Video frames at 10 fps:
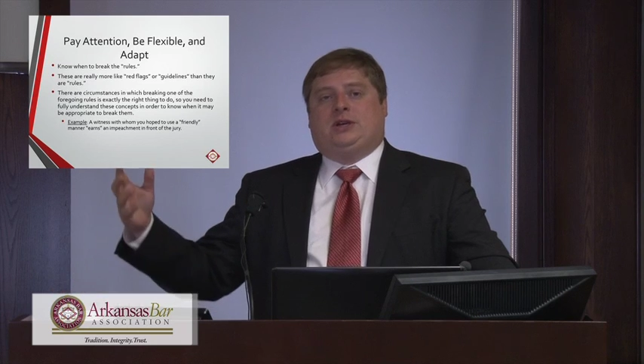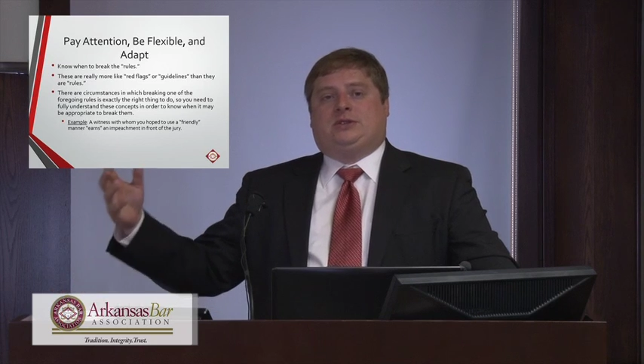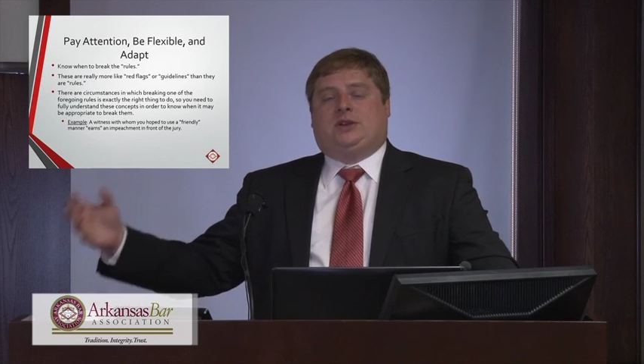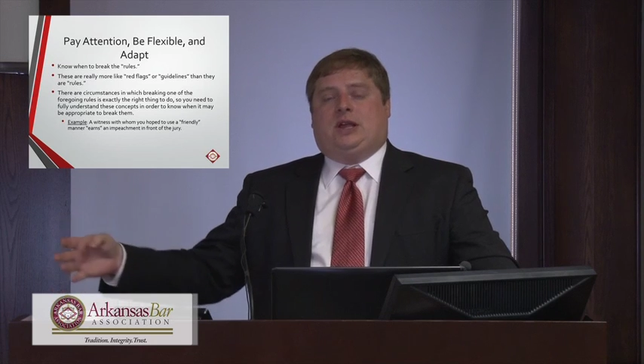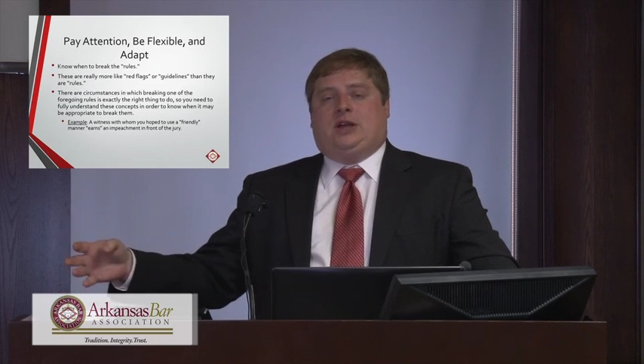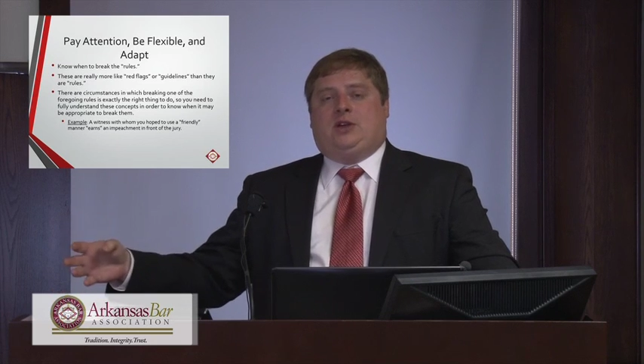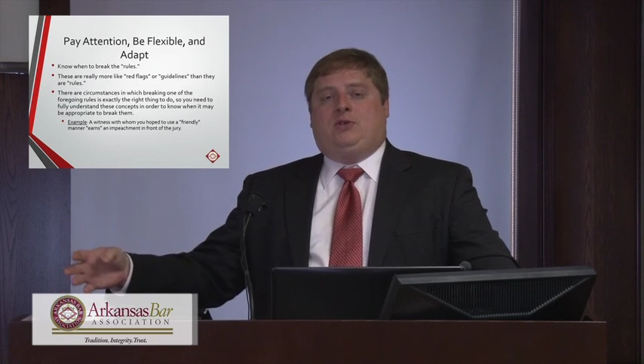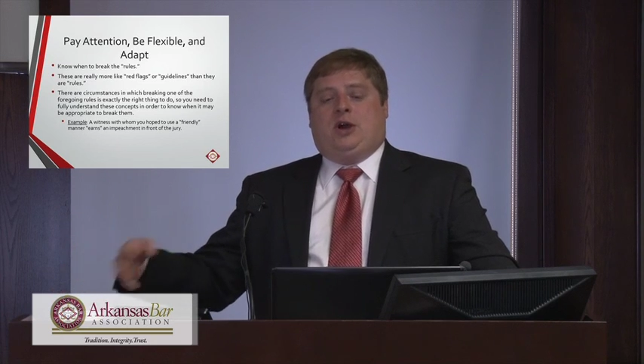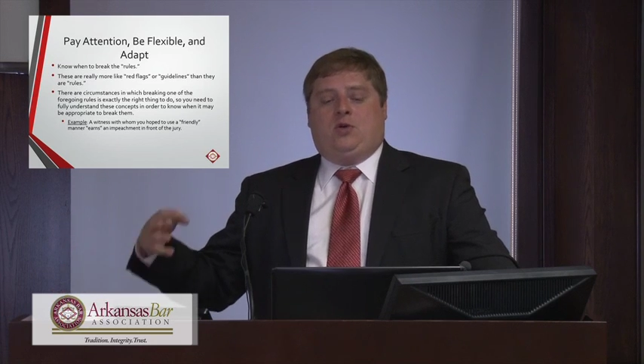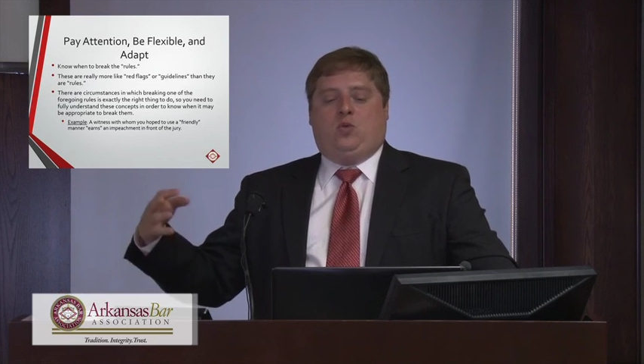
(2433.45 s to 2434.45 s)
so that you
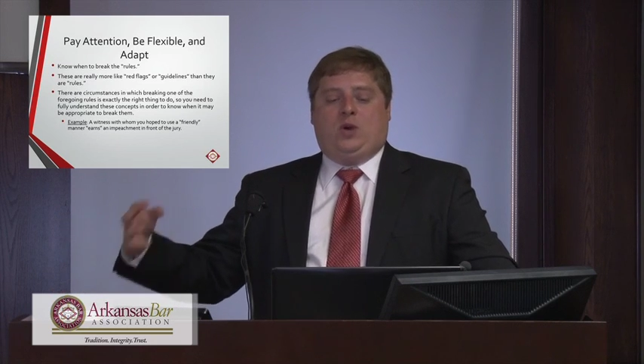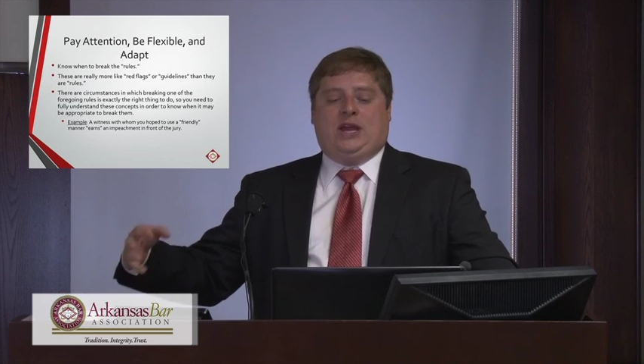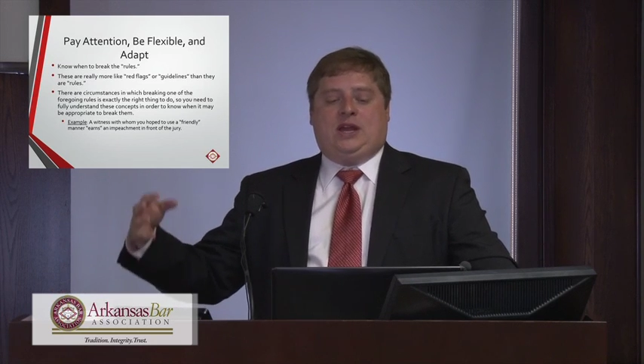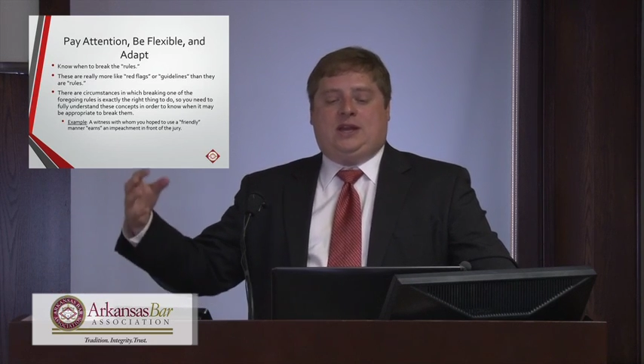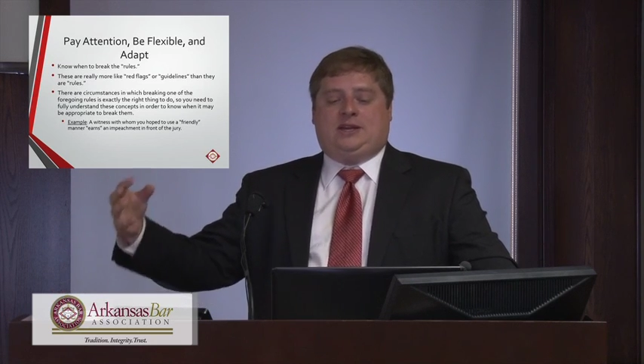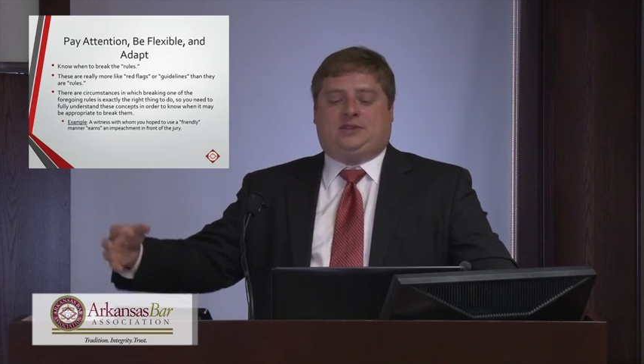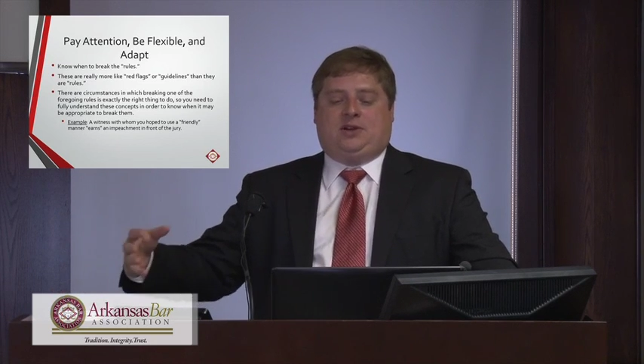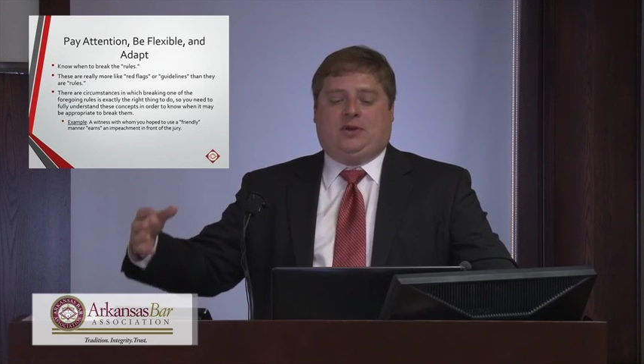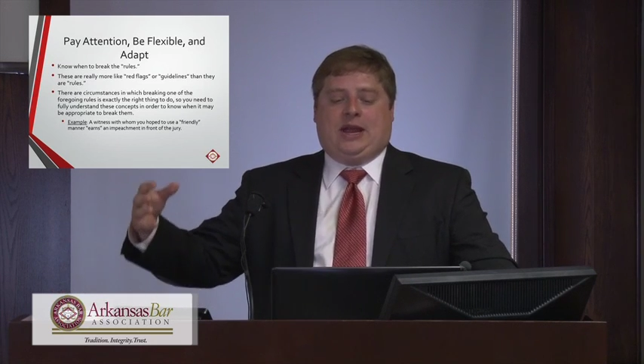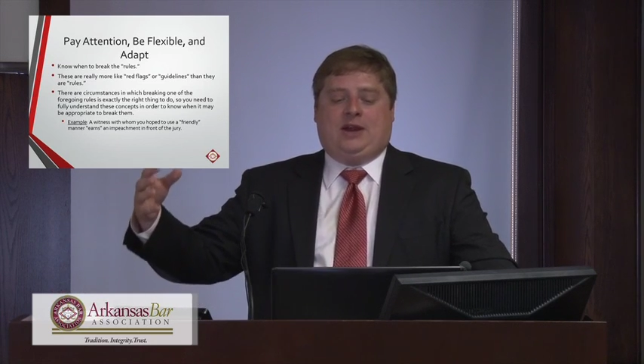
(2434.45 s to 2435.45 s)
know when it's
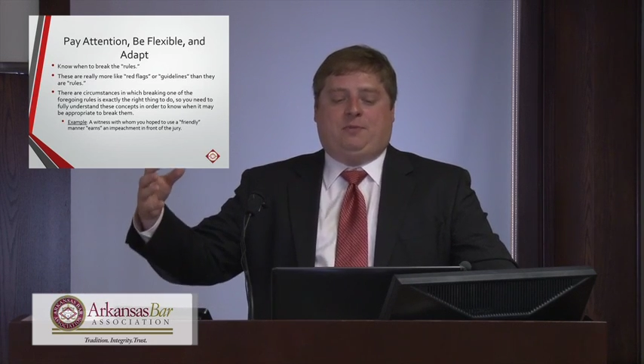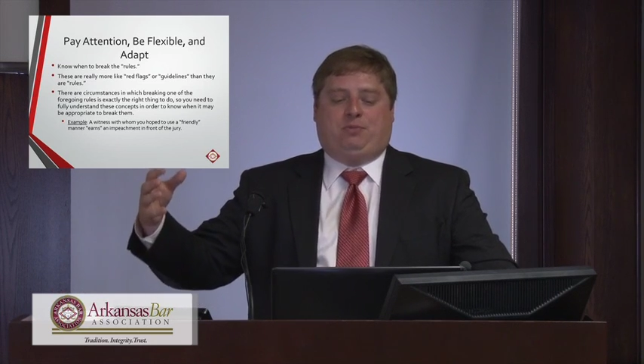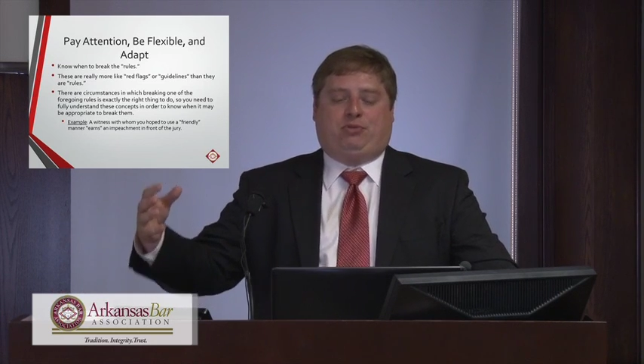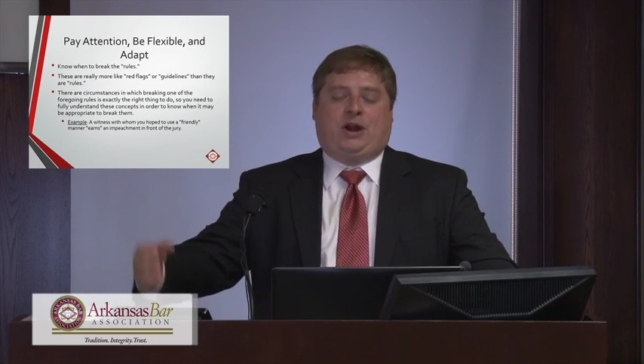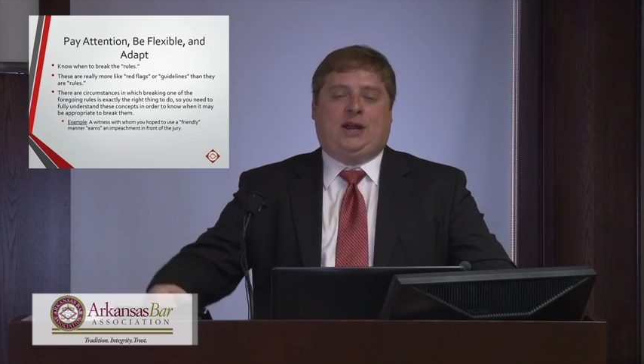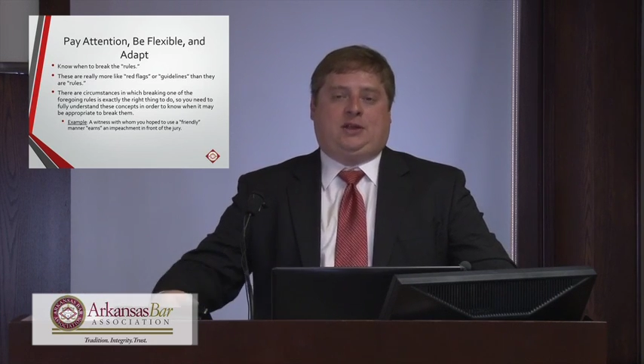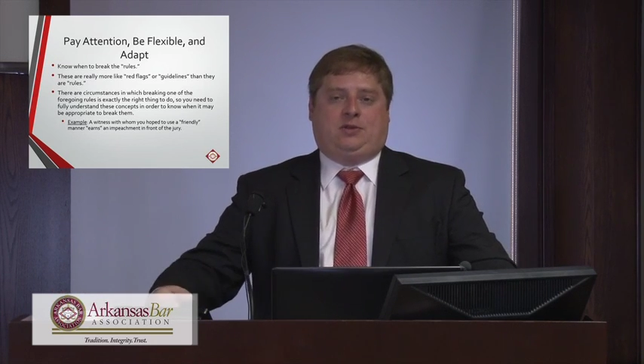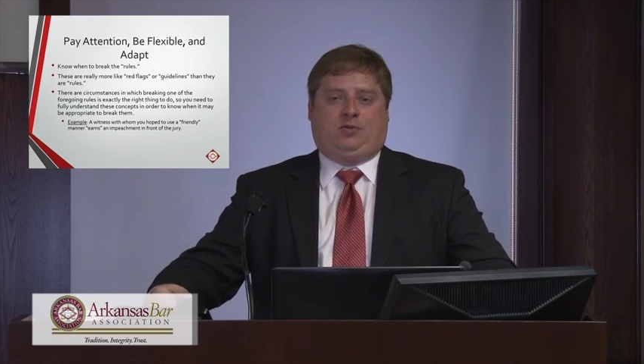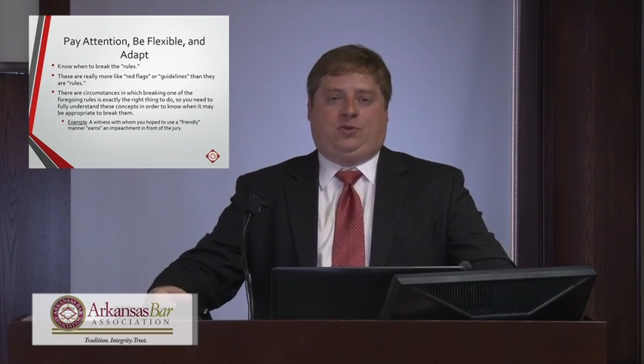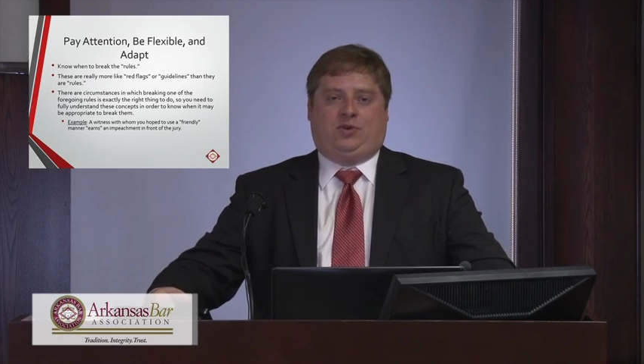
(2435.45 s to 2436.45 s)
okay to break
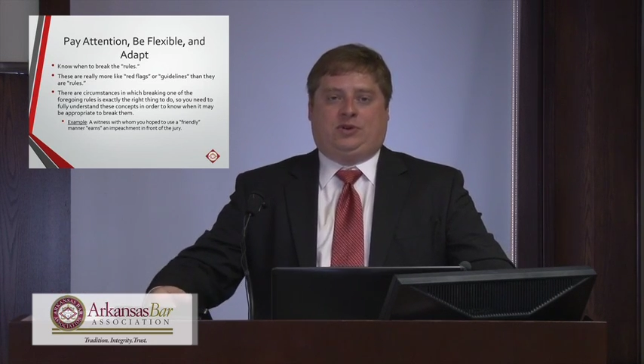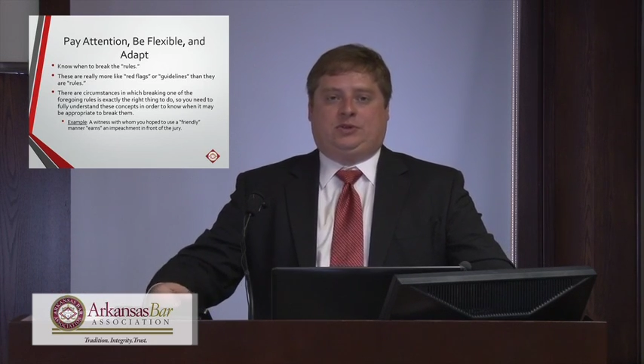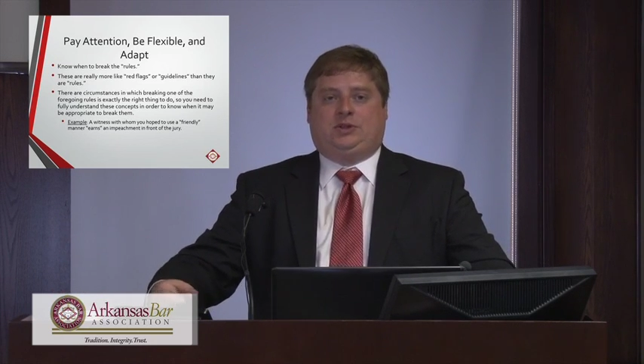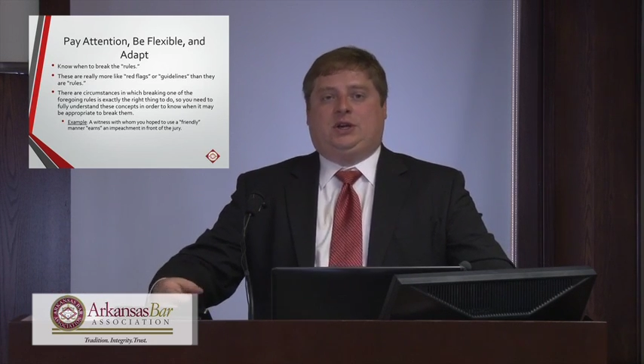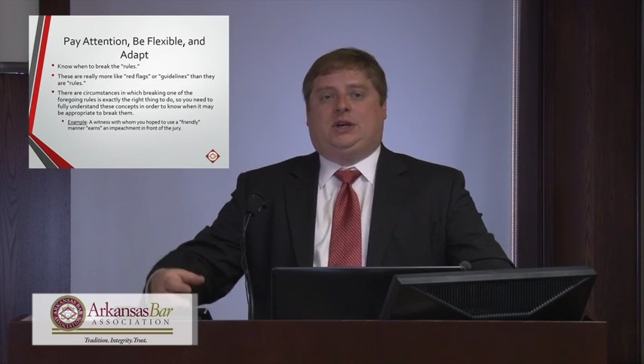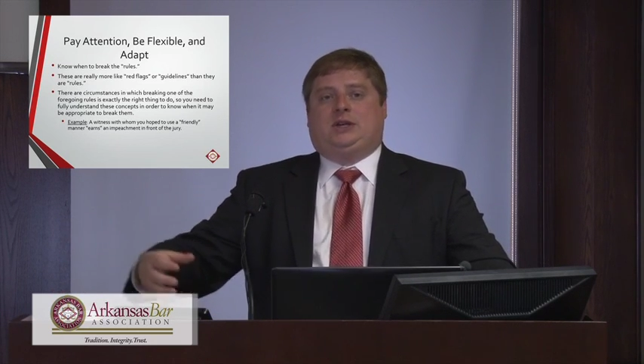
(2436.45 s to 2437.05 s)
the rules.